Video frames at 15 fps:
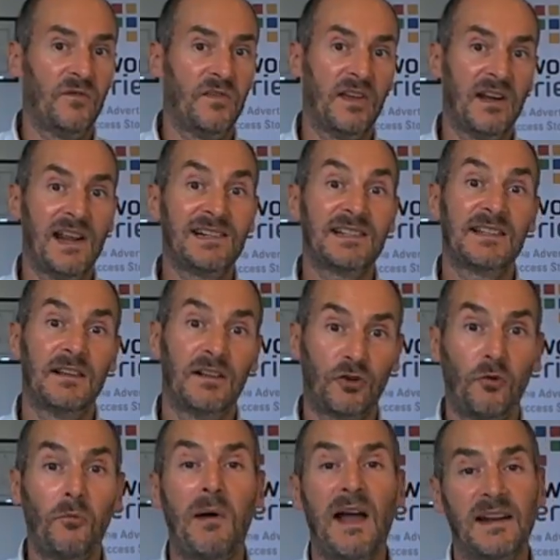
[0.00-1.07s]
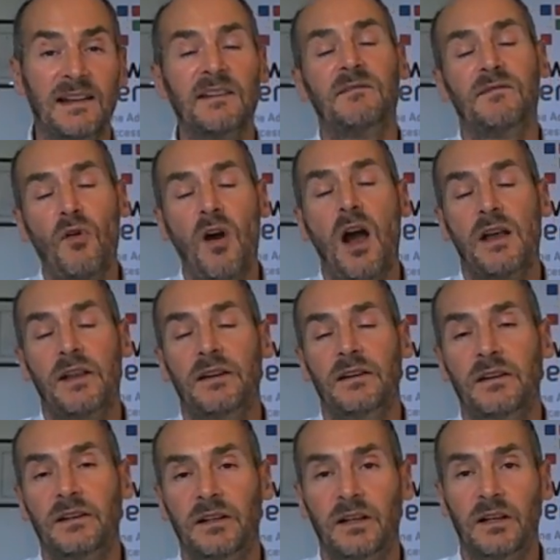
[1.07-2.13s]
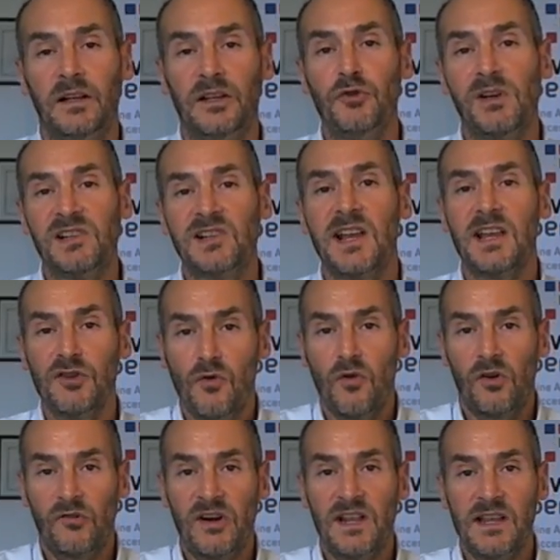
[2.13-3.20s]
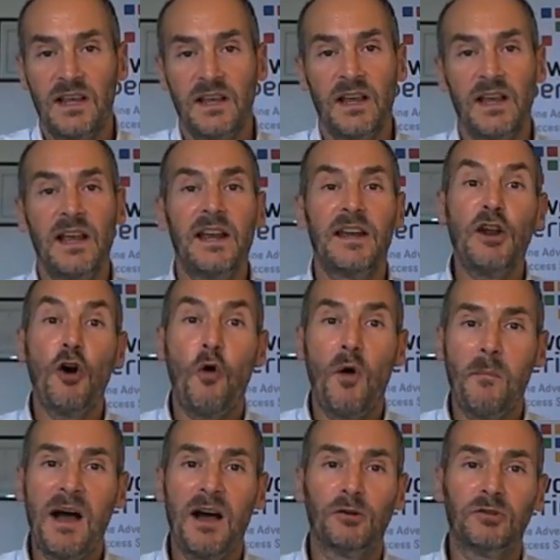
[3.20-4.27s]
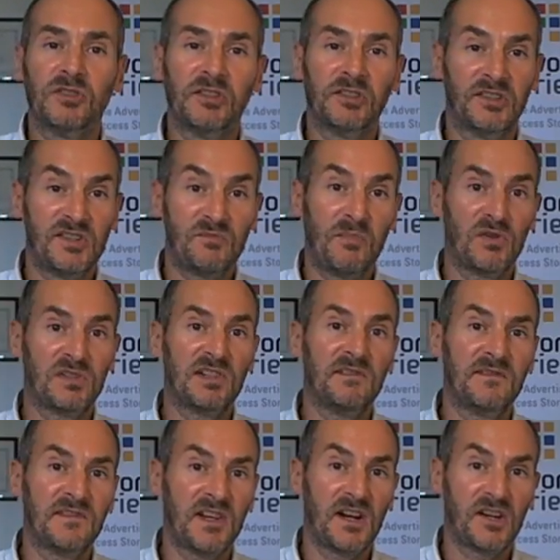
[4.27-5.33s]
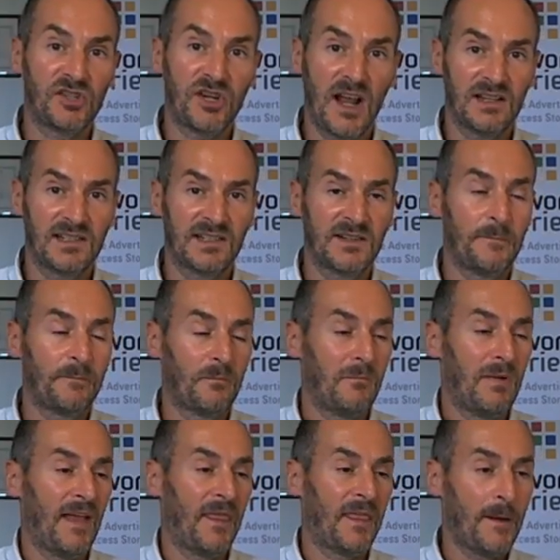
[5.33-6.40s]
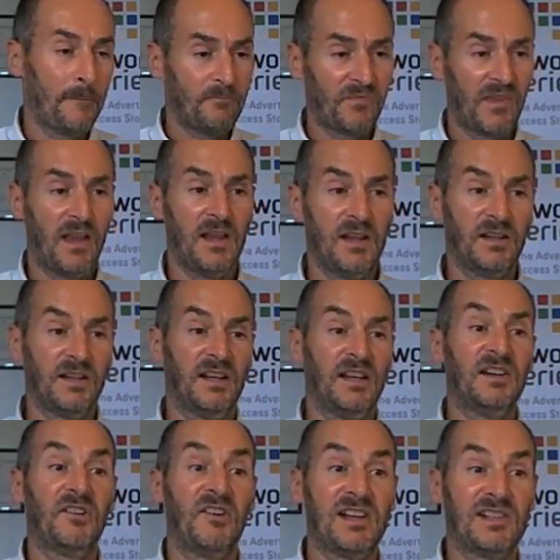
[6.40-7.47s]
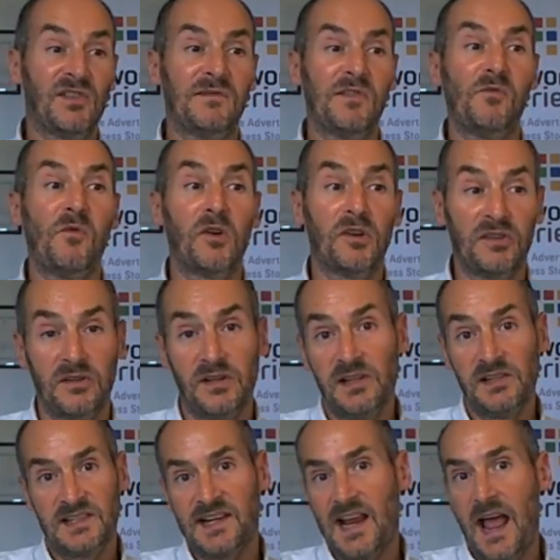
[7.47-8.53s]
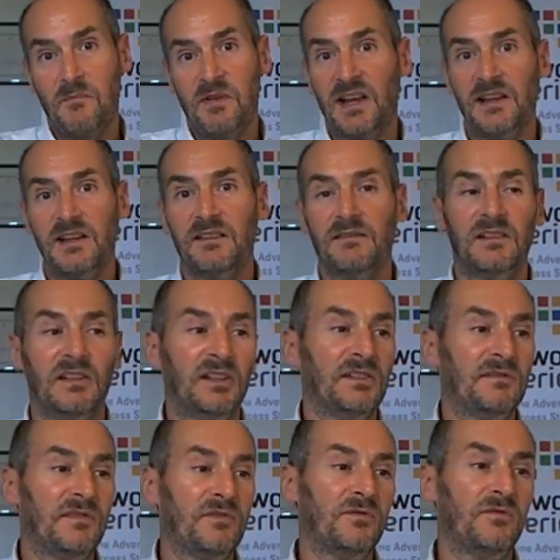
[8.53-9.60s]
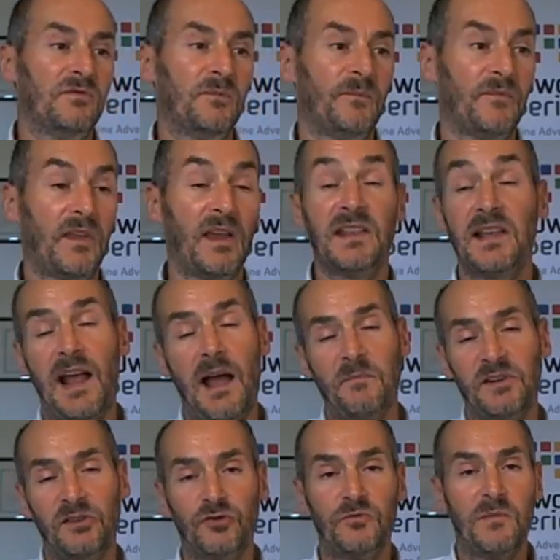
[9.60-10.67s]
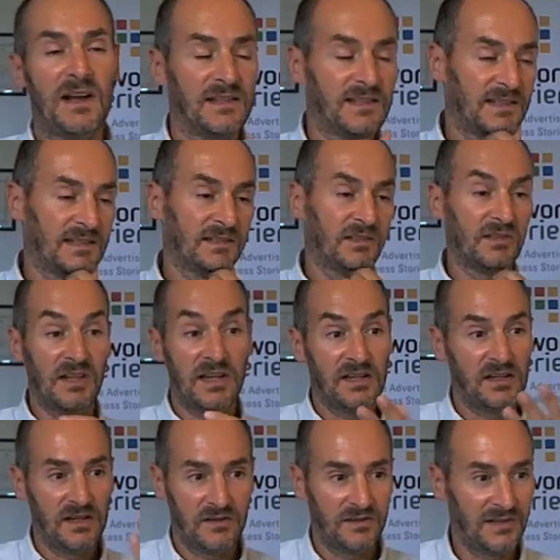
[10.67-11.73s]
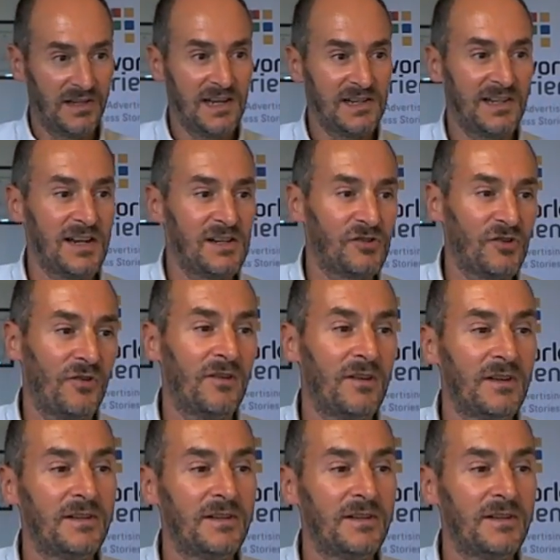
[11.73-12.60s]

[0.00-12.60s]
the next 2 months. If you are in USA, you already know about responsive search ads, but in the rest of the world, it's coming in the coming 2 months. They say so.